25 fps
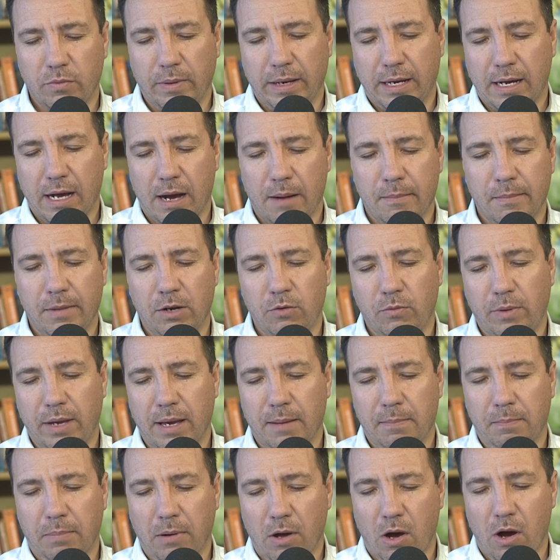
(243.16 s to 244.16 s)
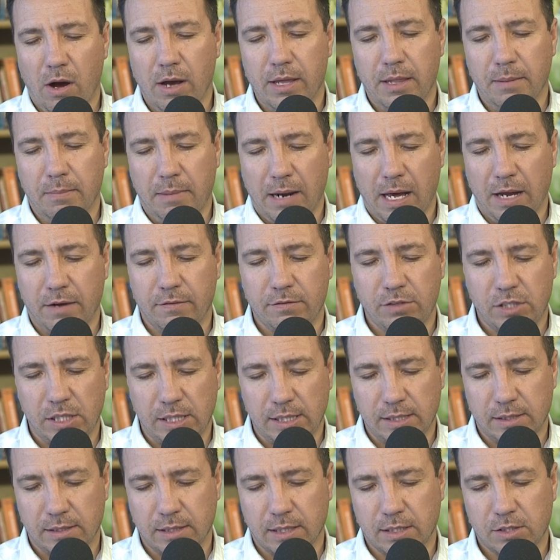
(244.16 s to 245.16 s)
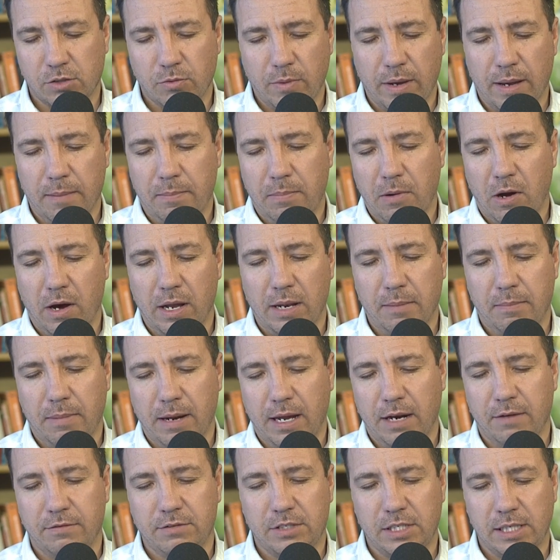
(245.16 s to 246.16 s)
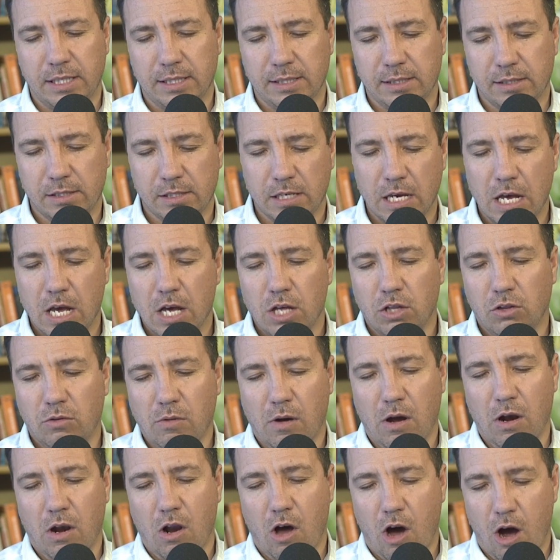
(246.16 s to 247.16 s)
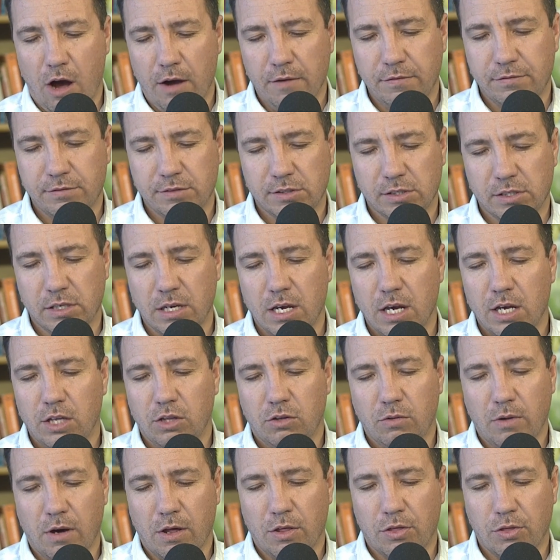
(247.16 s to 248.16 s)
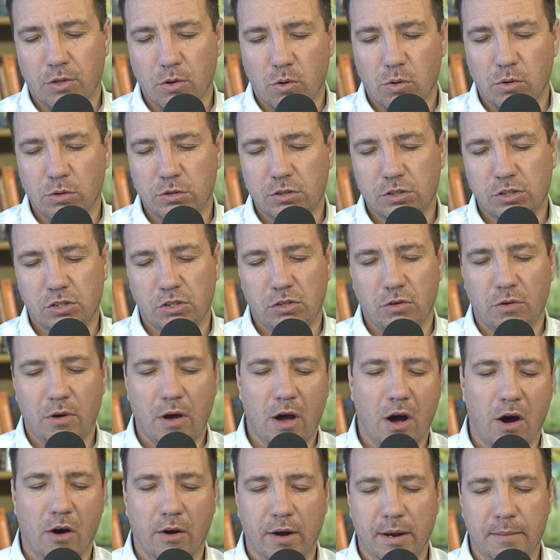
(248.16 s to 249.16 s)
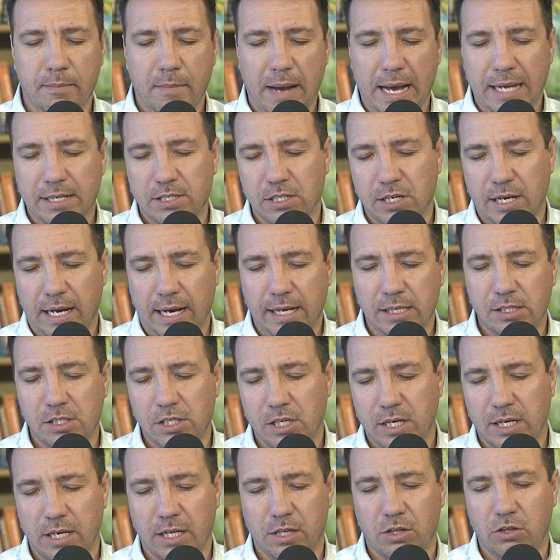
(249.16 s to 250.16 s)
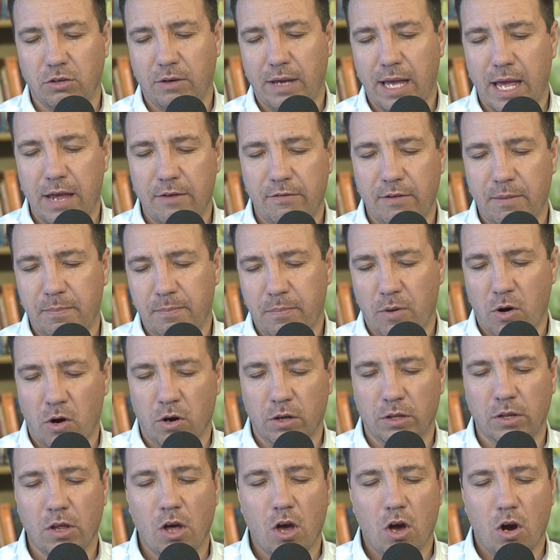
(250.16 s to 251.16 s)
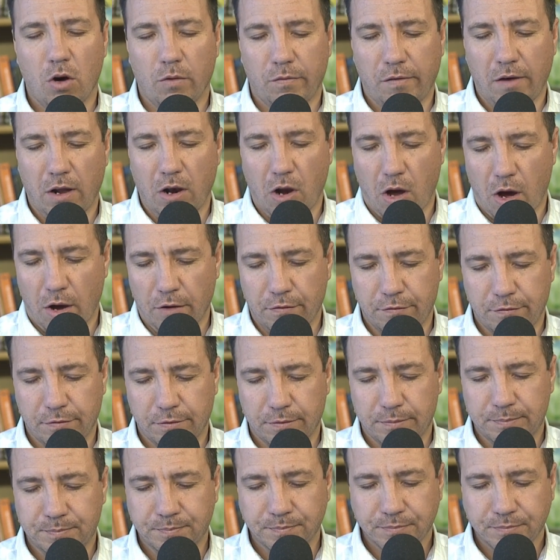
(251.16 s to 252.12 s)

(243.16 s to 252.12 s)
we come and we apply the blood of Jesus. We apply the blood of Jesus to our lives, to our thoughts, to our imagination, and to every part of our life.